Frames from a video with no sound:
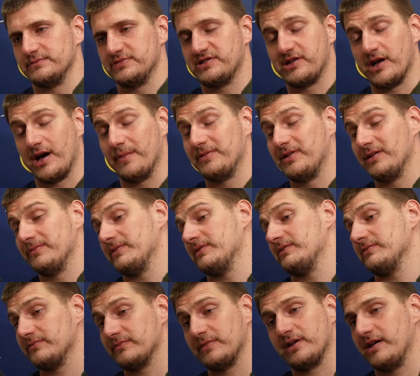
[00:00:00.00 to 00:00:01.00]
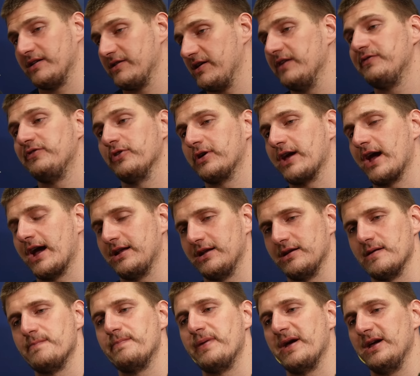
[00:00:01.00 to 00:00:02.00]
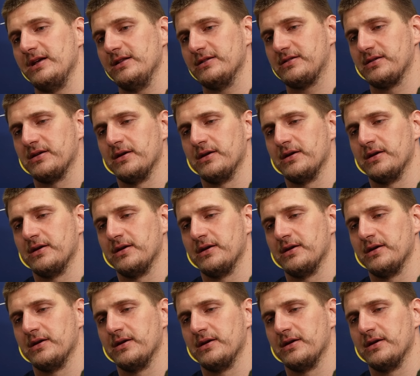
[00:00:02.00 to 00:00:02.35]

Stop them if you can in the paint.